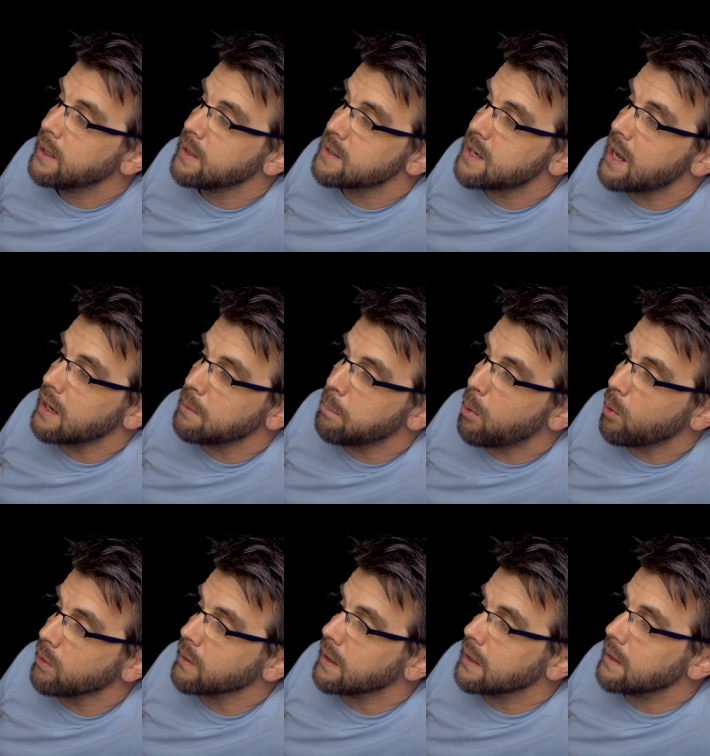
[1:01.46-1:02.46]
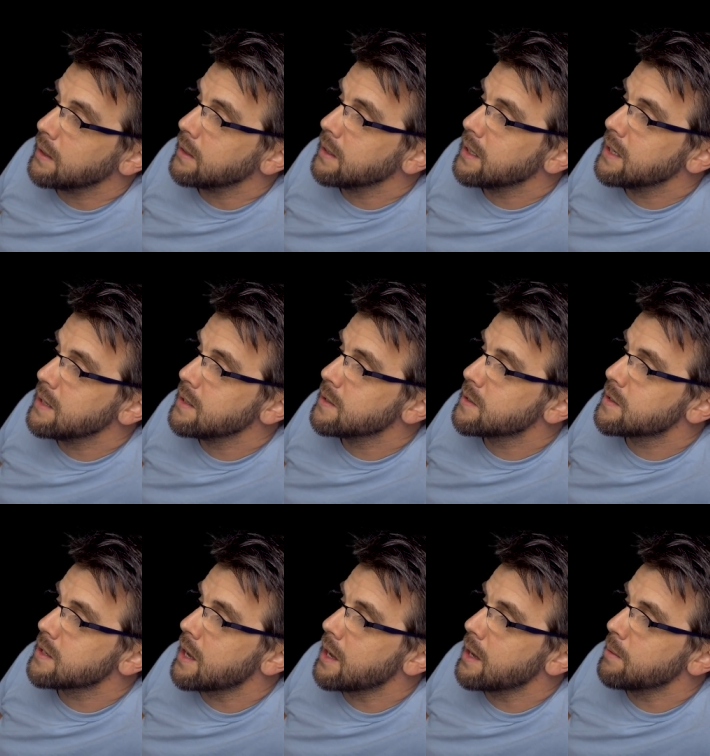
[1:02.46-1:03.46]
is down in Portland, and he's
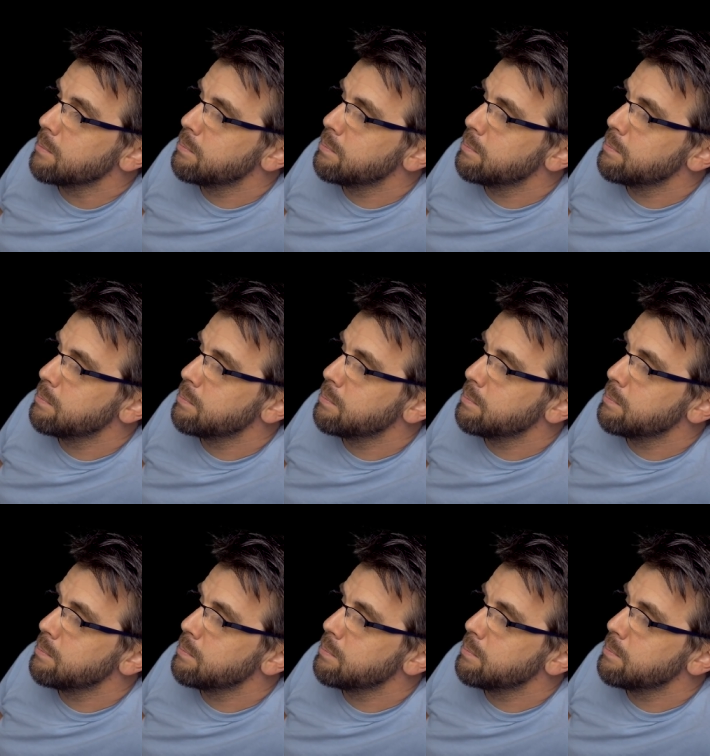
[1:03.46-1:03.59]
uh,